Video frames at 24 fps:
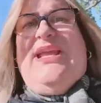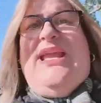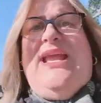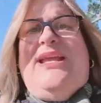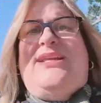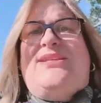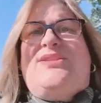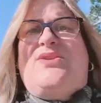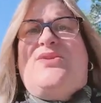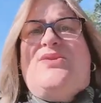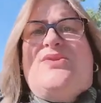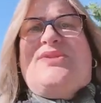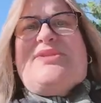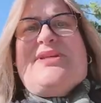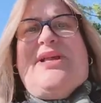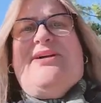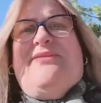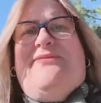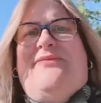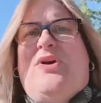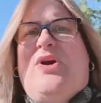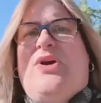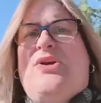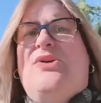Ask
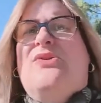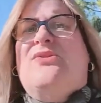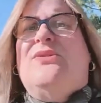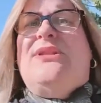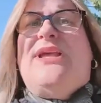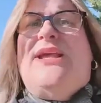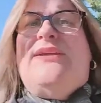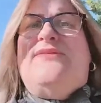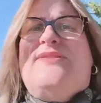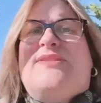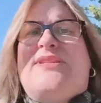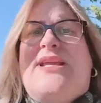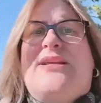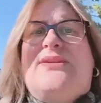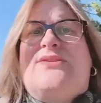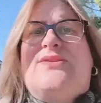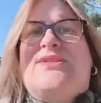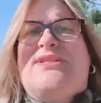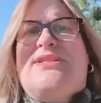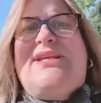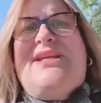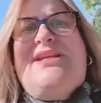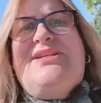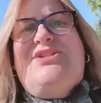yourself, are your life cycle
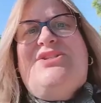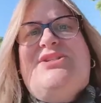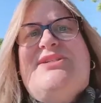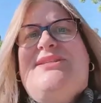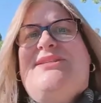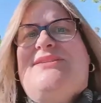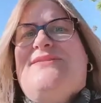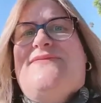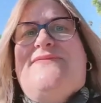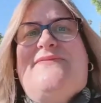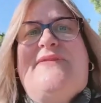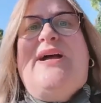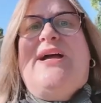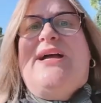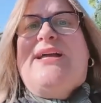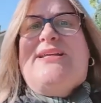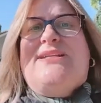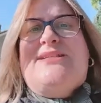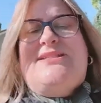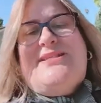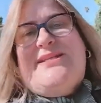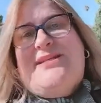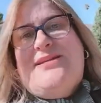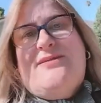stages
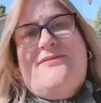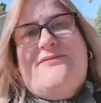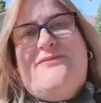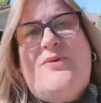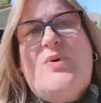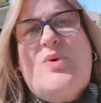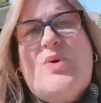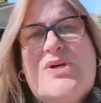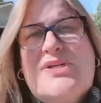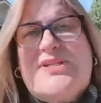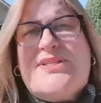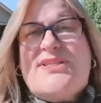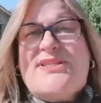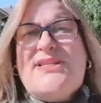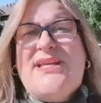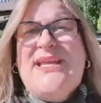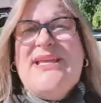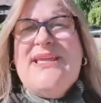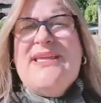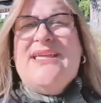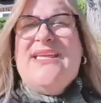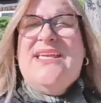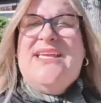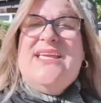defined and enforced?
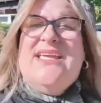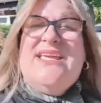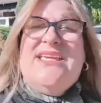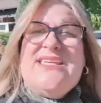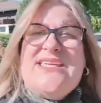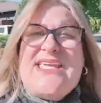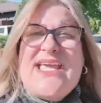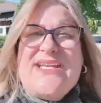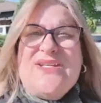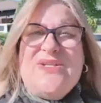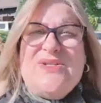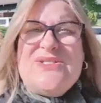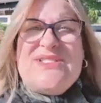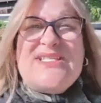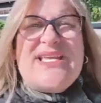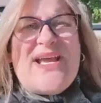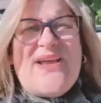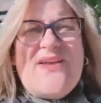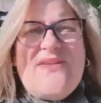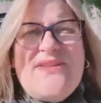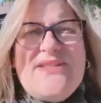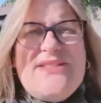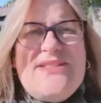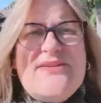Can you
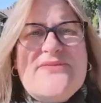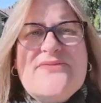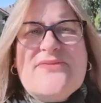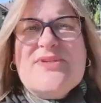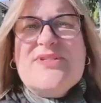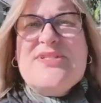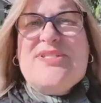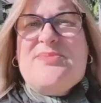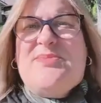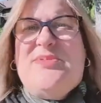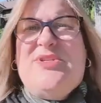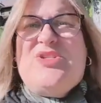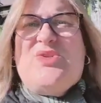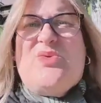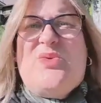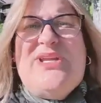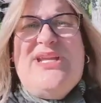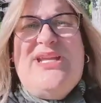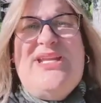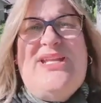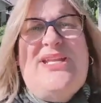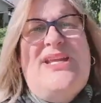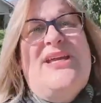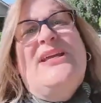tell the difference
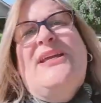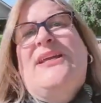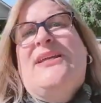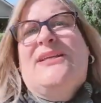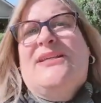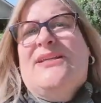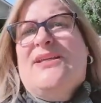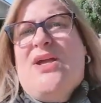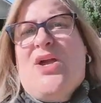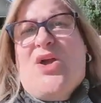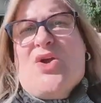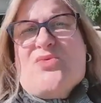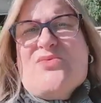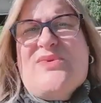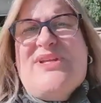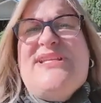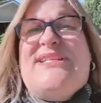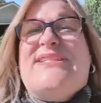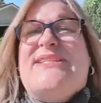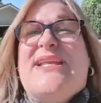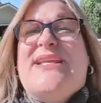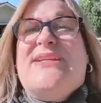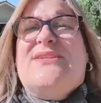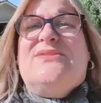between a
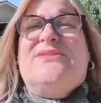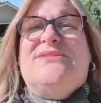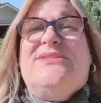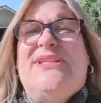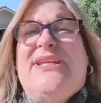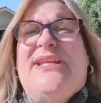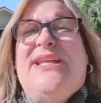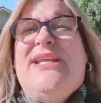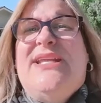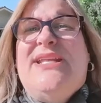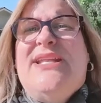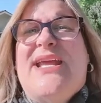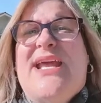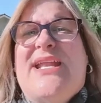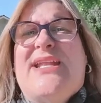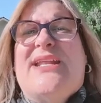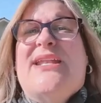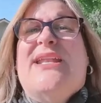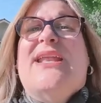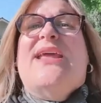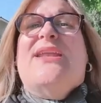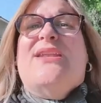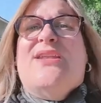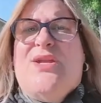recycled lead and a
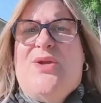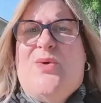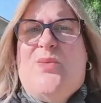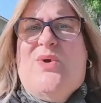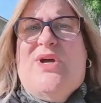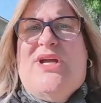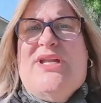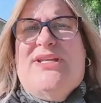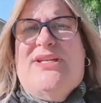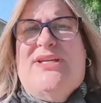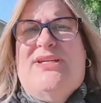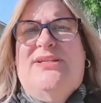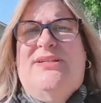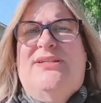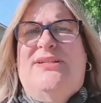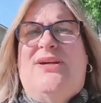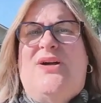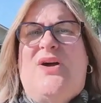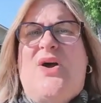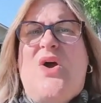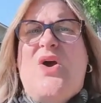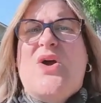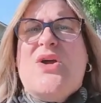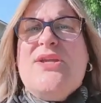net new one?
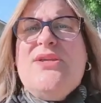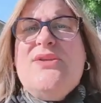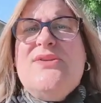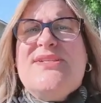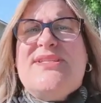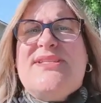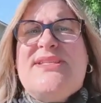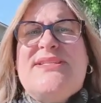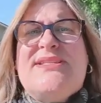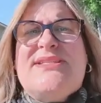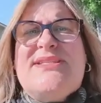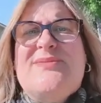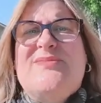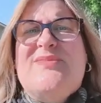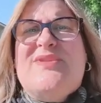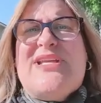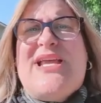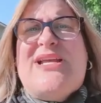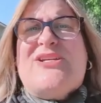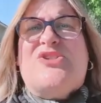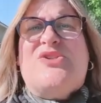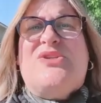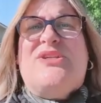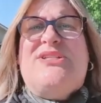Are your systems
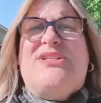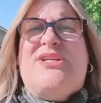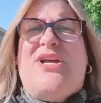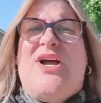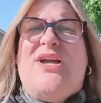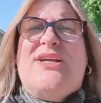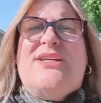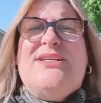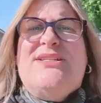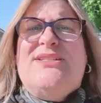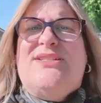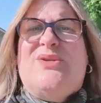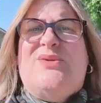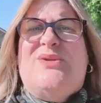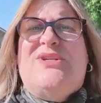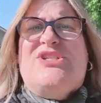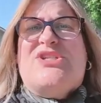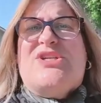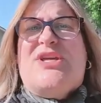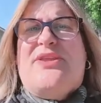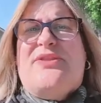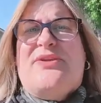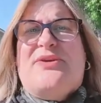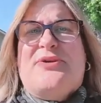actually talking to
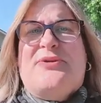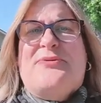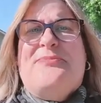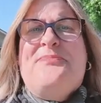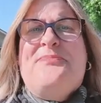each other?